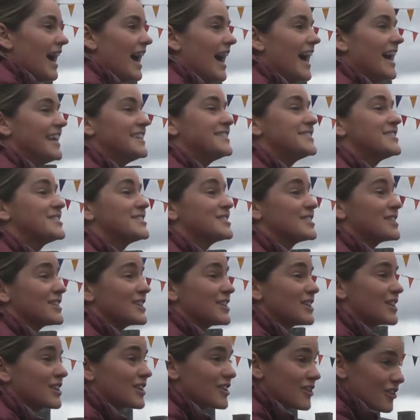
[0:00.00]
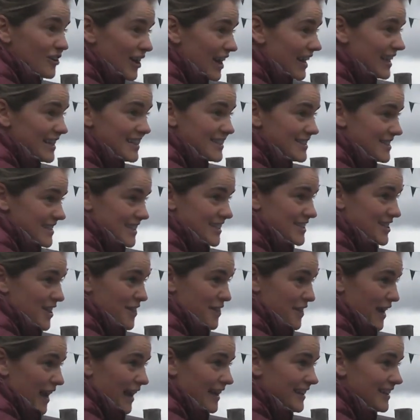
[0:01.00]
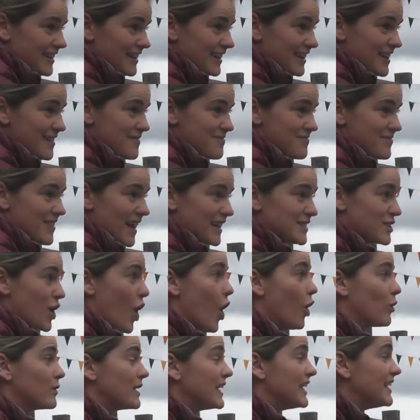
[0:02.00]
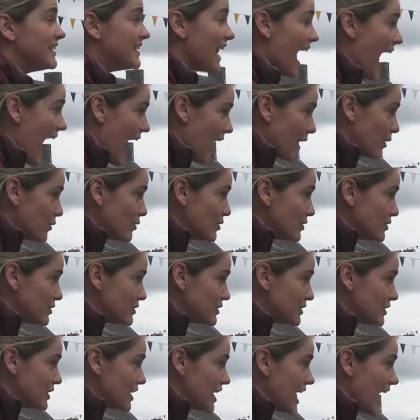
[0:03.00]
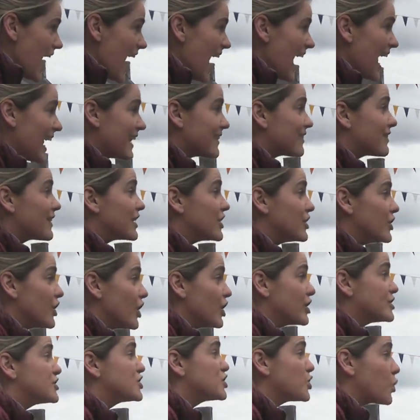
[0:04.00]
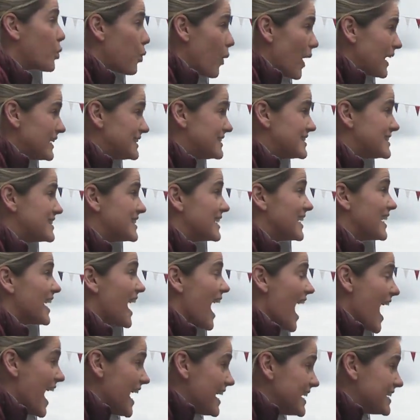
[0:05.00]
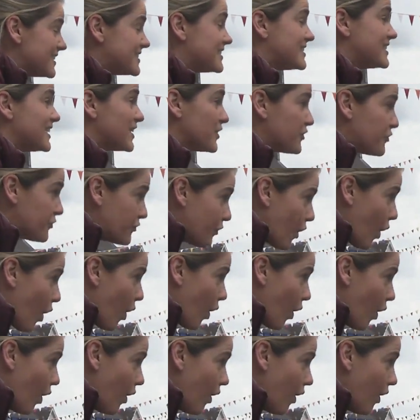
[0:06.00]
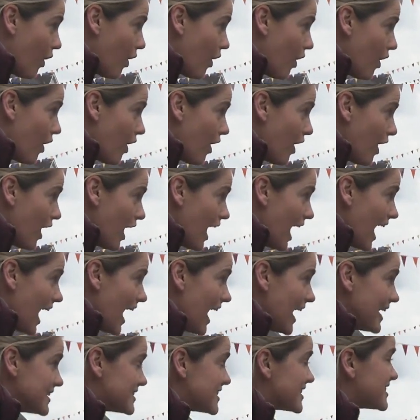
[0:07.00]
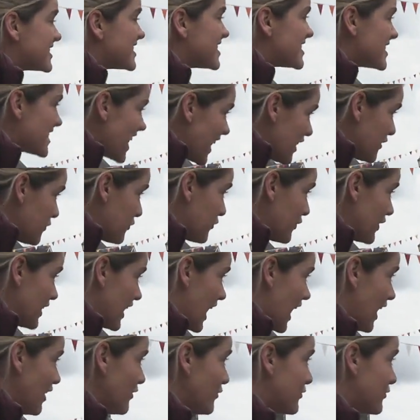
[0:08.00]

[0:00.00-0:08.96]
It's crazy to think that only now, in the year 2084, is it safe enough